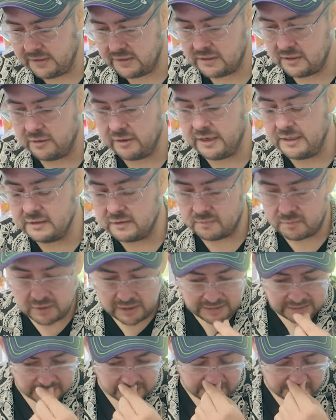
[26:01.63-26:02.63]
historians of
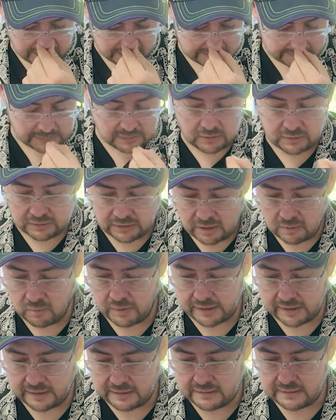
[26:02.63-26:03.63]
playing cards called A
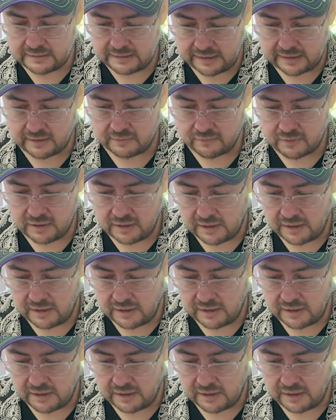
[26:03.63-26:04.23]
Wicked Deck of